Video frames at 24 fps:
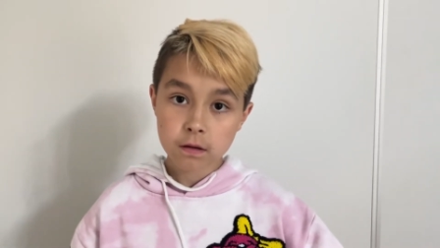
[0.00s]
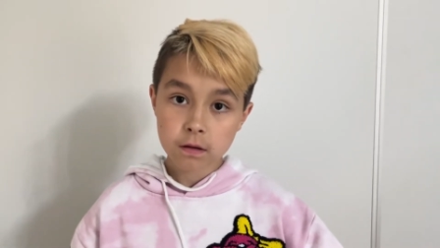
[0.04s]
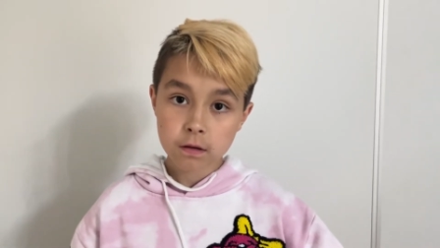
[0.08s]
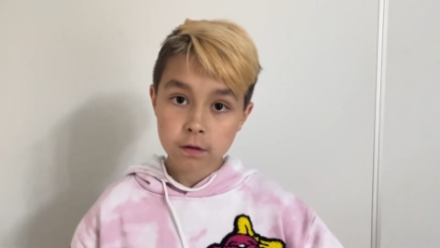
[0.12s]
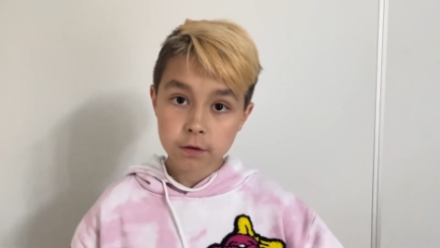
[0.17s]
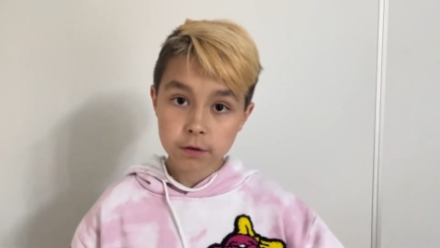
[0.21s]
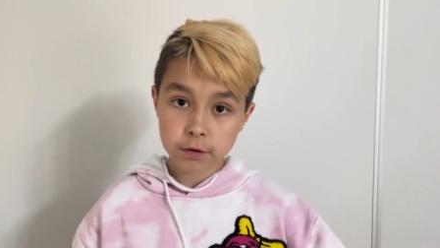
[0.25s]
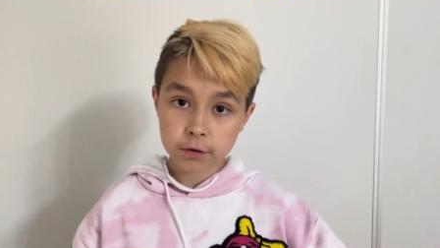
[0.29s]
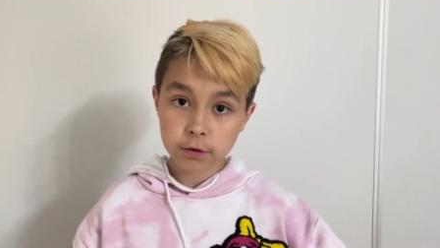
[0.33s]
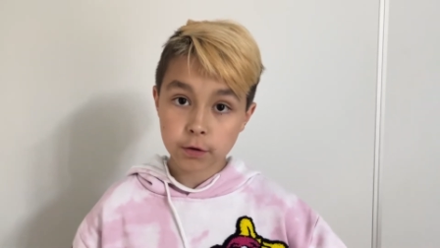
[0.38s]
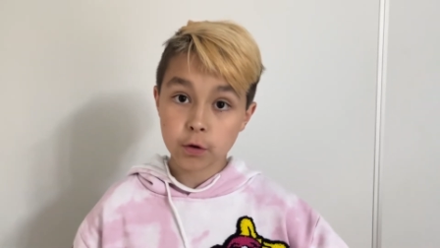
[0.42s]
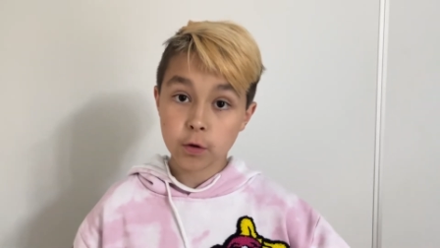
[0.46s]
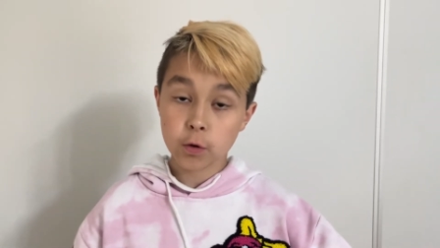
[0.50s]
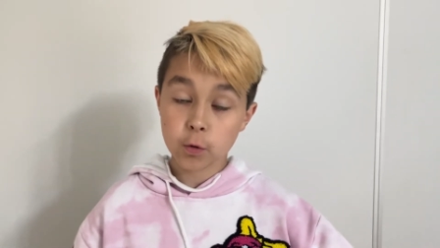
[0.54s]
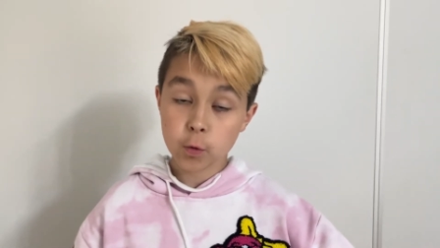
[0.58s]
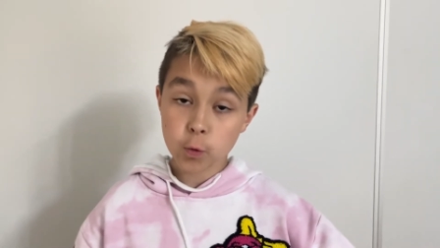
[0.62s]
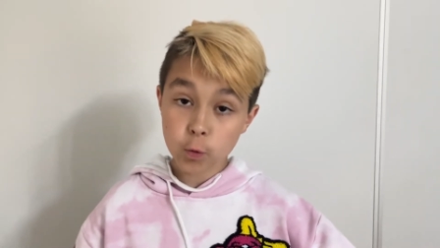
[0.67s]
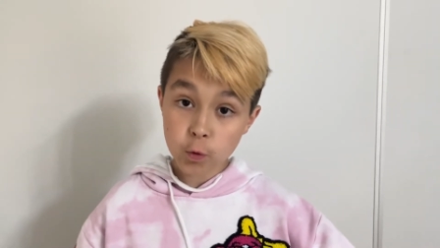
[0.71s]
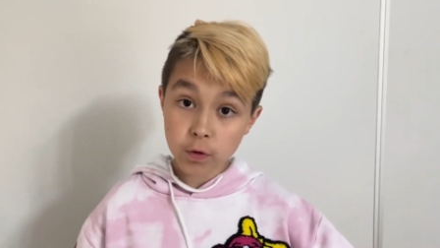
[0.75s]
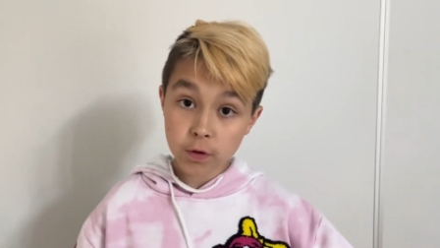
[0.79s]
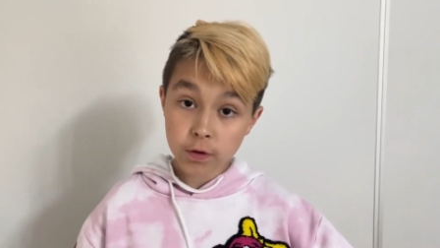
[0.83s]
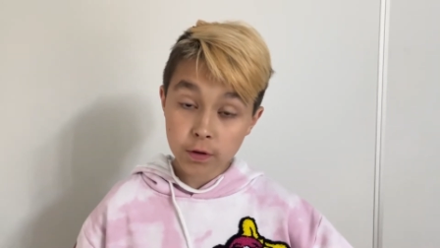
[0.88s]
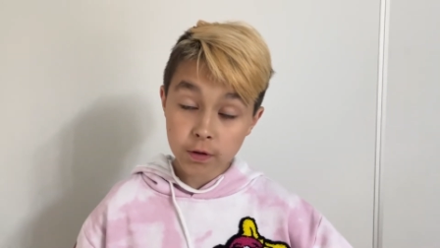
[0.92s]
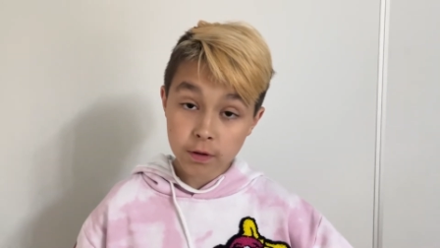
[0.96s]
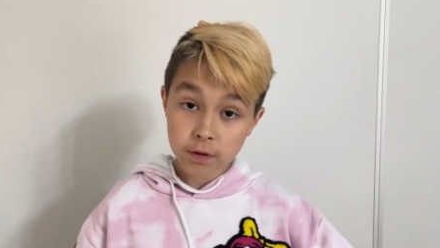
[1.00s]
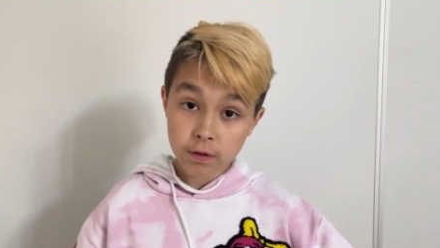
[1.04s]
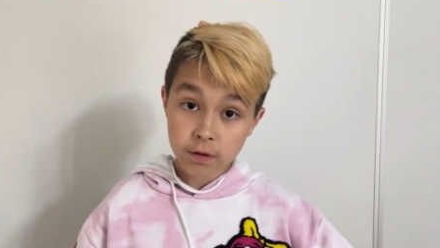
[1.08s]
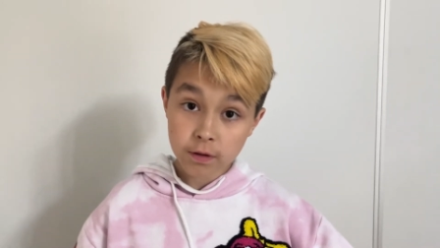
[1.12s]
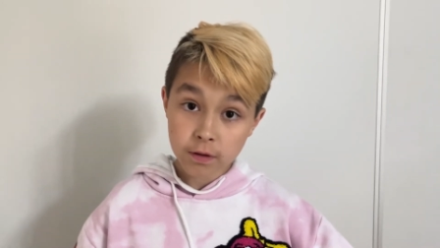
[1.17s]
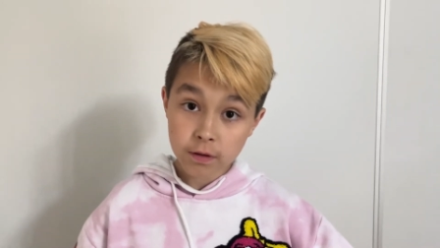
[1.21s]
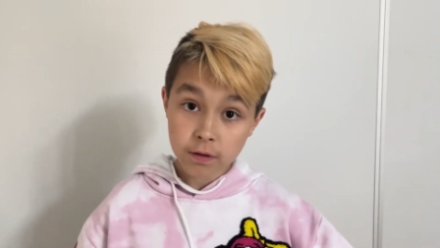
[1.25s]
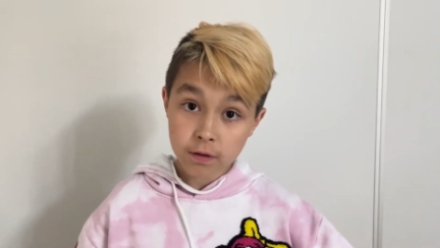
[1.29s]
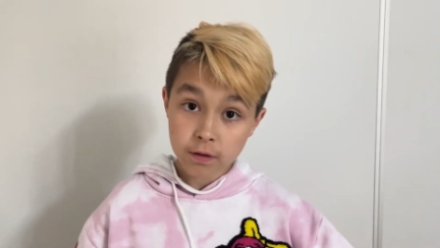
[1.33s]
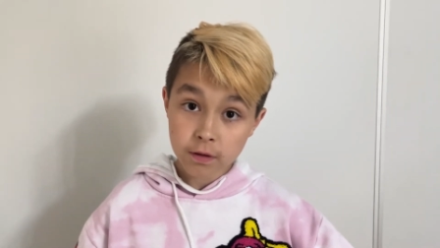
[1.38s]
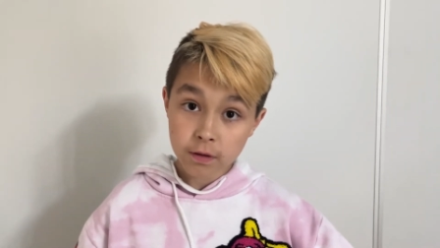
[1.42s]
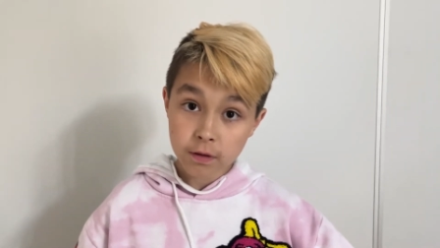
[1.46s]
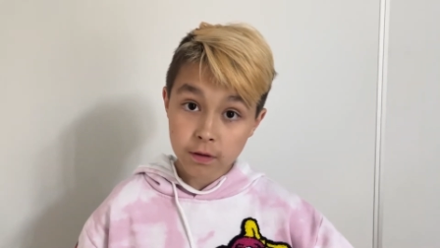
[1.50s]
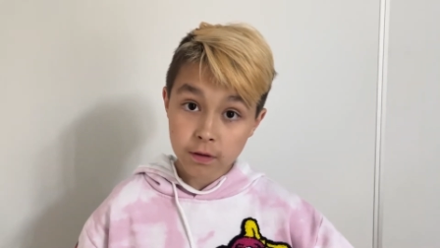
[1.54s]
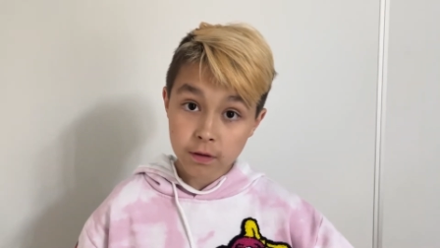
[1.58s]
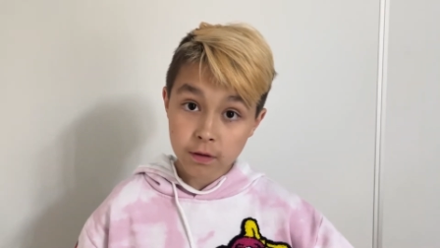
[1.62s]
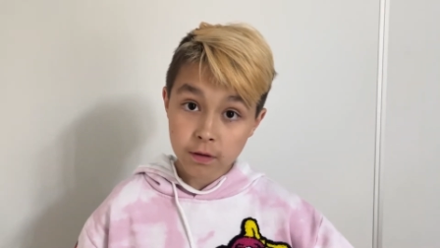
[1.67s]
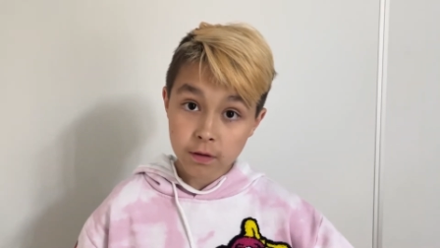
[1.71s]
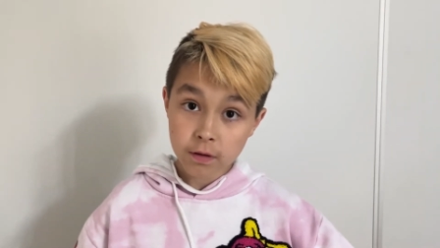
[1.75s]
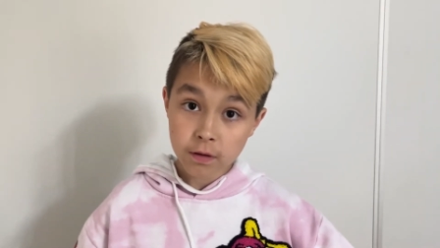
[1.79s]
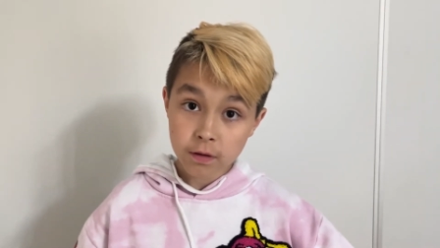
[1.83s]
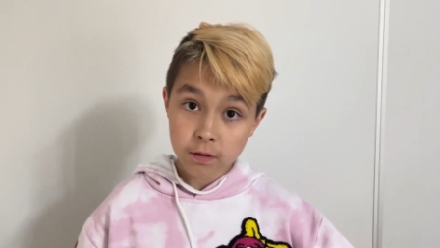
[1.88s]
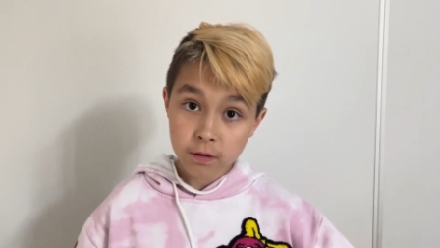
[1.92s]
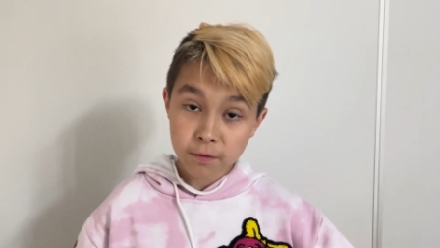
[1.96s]
So,
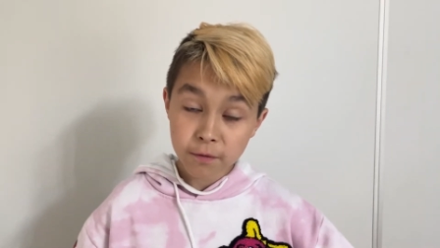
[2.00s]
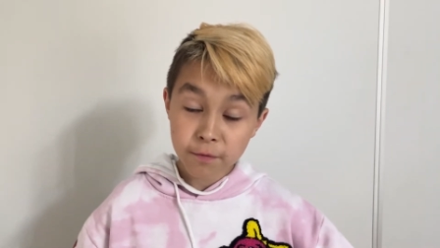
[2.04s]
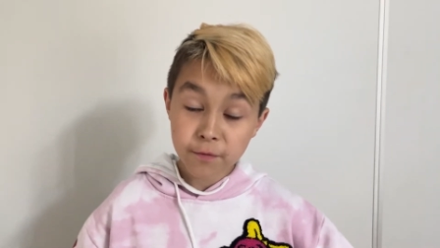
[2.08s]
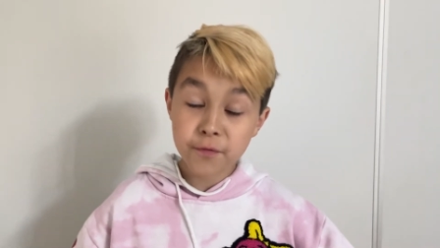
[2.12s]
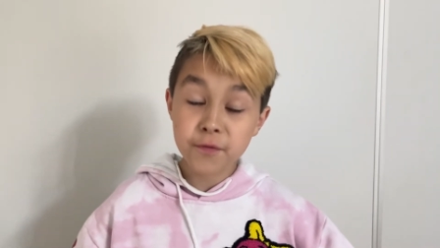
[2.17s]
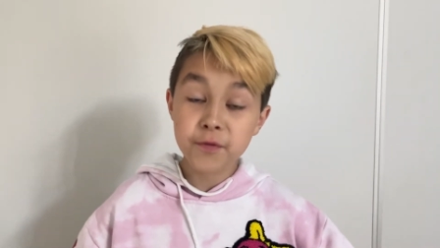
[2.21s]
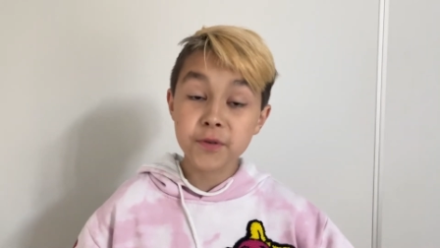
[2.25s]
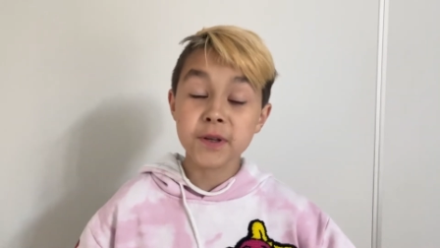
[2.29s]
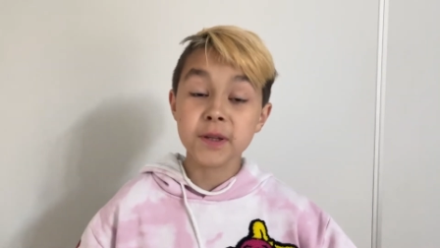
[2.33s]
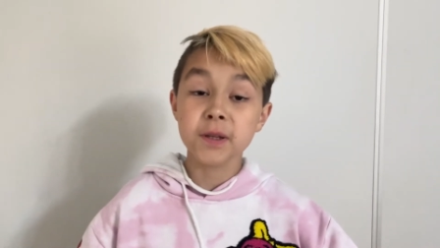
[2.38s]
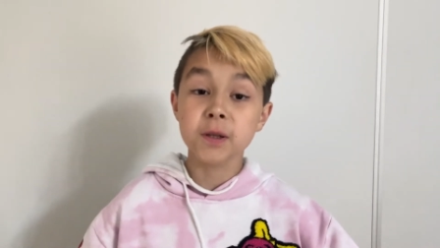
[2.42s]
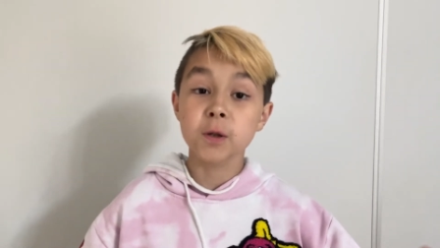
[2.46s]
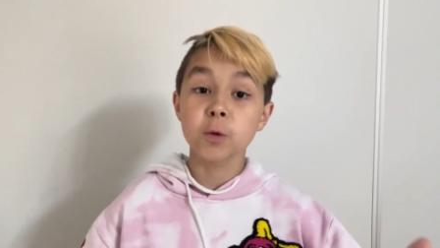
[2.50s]
feel